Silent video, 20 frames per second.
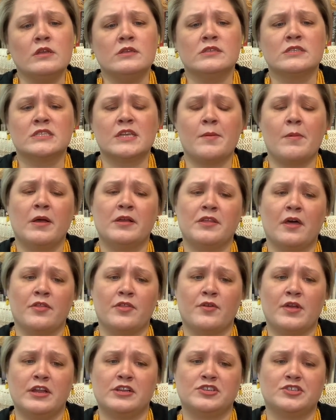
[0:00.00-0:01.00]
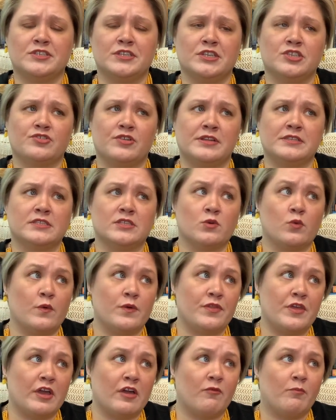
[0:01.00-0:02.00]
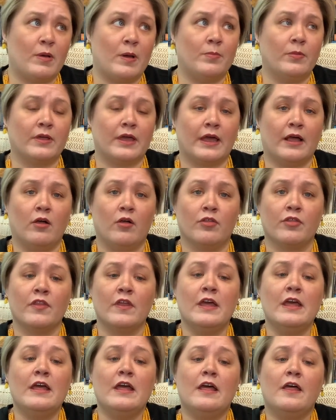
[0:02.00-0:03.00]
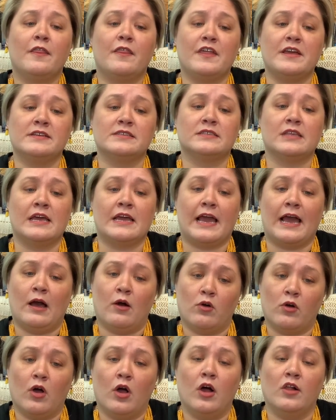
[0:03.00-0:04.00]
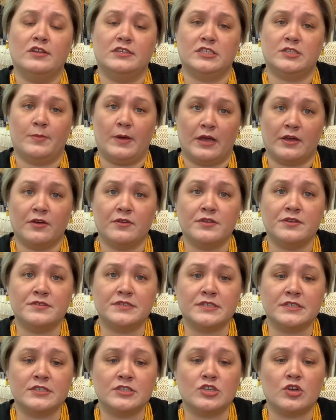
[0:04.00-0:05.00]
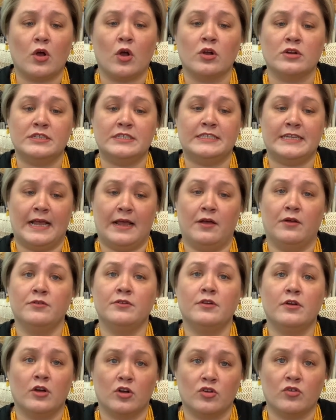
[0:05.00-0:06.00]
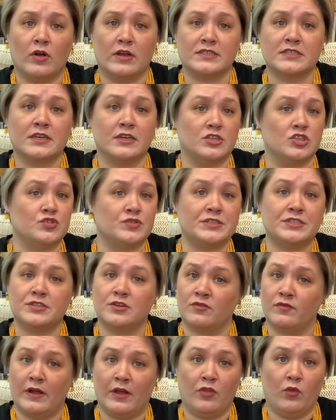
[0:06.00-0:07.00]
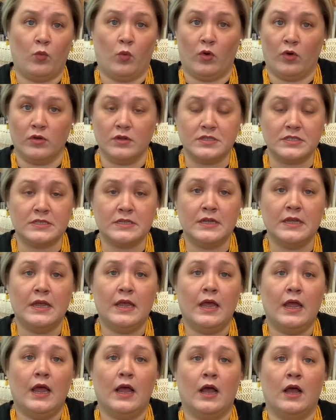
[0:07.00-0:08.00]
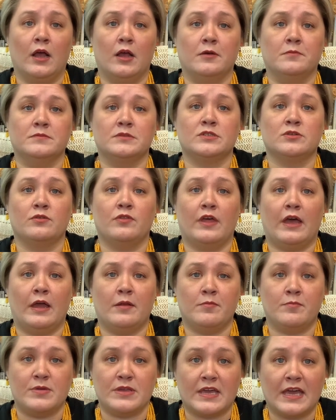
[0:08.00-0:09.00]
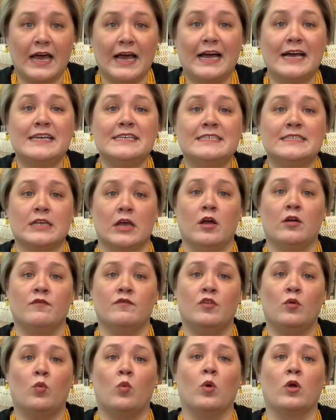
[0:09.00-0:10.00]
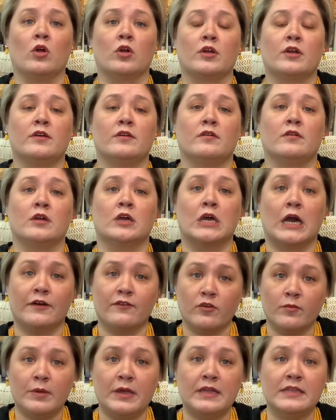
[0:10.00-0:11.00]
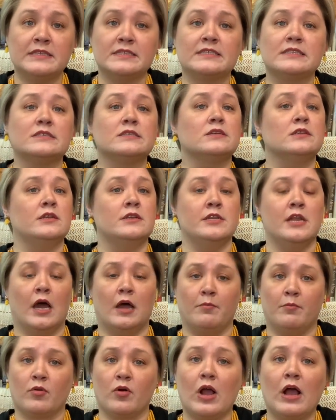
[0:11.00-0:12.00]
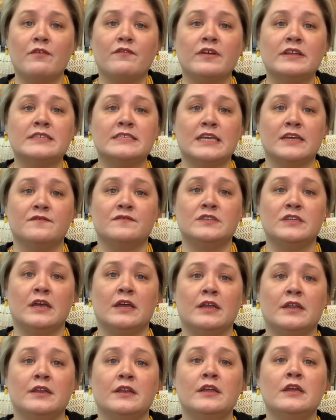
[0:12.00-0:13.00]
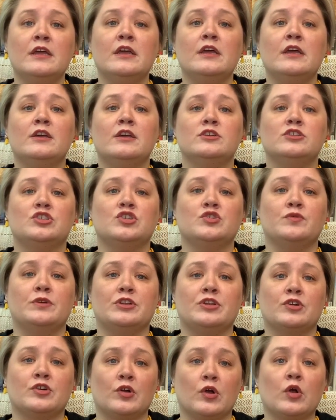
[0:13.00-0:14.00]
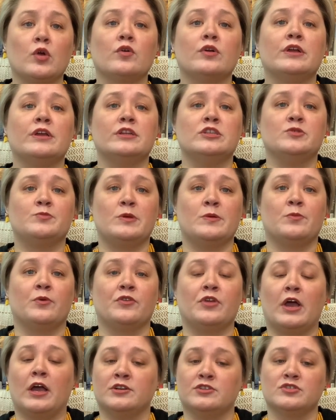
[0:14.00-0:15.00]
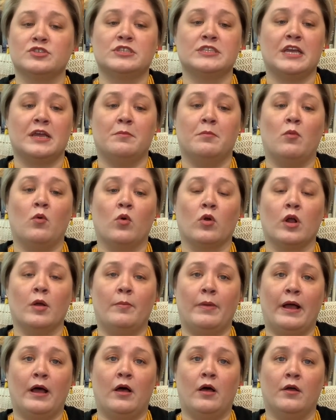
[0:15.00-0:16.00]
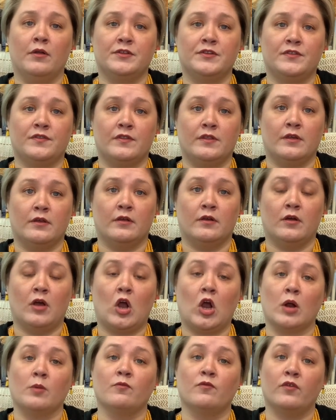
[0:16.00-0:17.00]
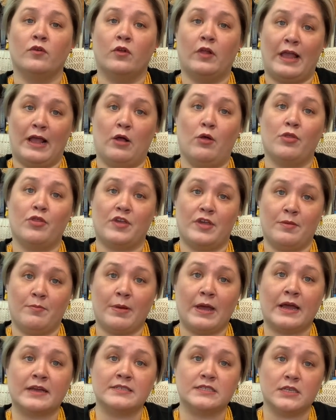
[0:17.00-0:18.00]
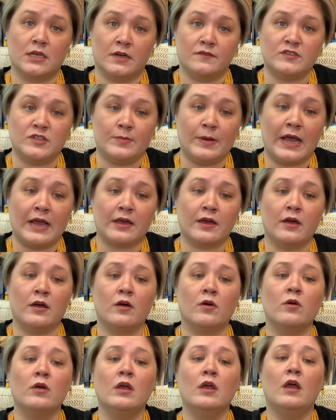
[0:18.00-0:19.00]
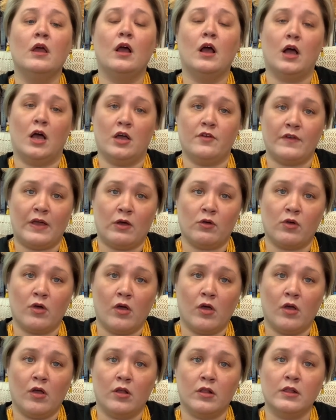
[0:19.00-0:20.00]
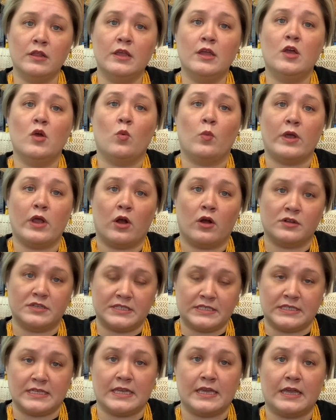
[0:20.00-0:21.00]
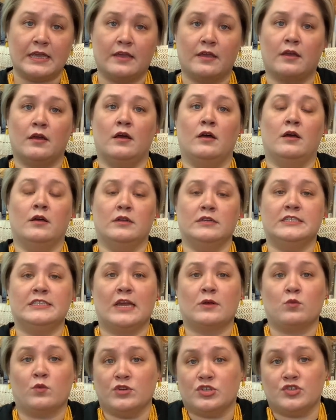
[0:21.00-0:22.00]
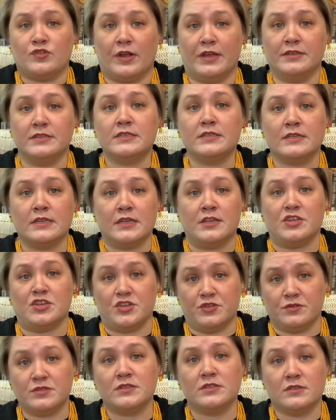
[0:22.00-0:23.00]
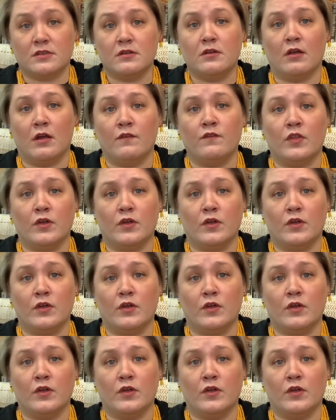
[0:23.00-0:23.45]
Some other interesting trends, though, when we think of public health, things like alcohol and tobacco usage are down across countries around the world. So that because of the work governments, nonprofits have done to encourage people to understand more about the harmful health impacts of tobacco, of alcohol, we are seeing a downward trend in use of